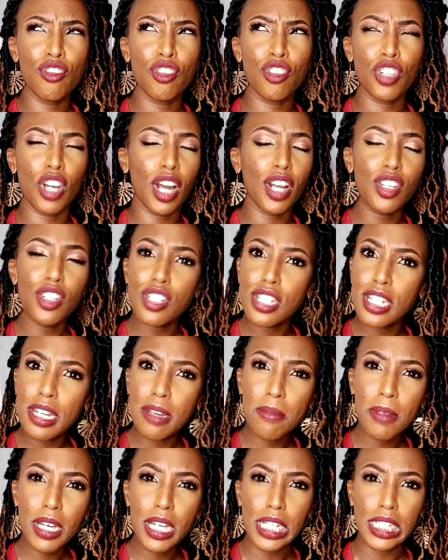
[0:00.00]
judged
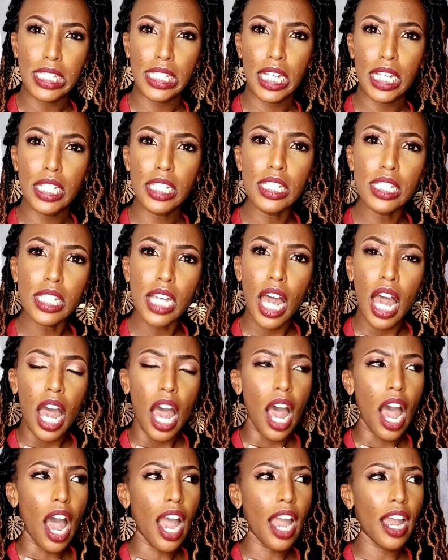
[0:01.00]
him in a sense.
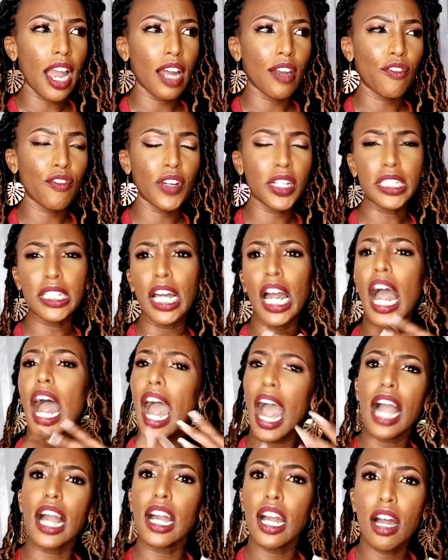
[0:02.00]
I had felt the
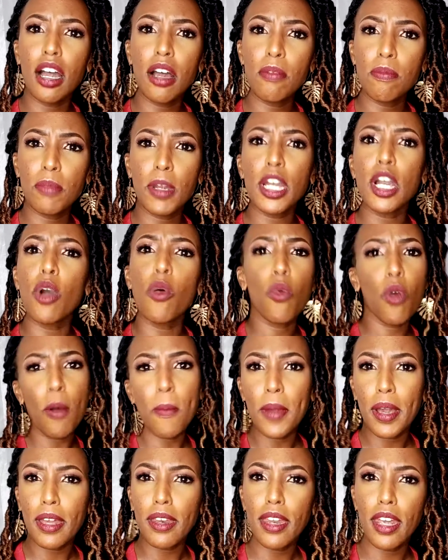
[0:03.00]
anger being a
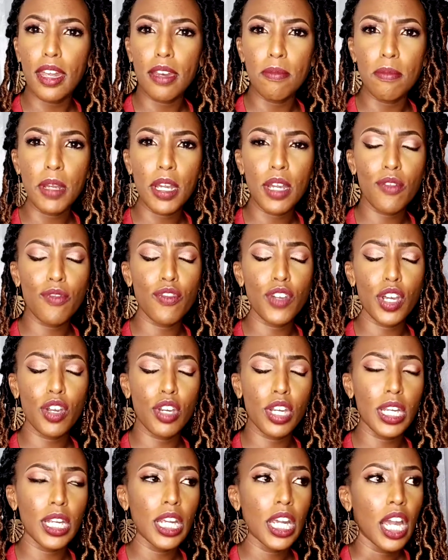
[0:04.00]
woman and being
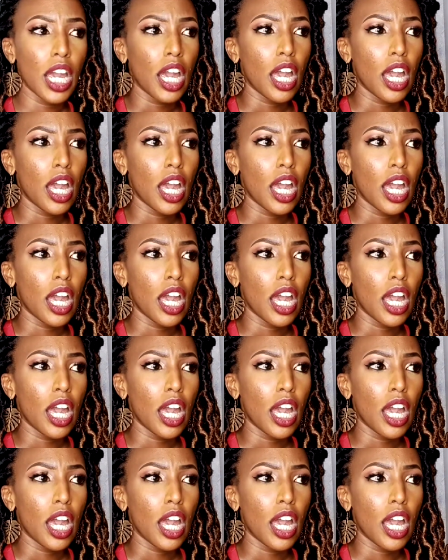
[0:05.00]
very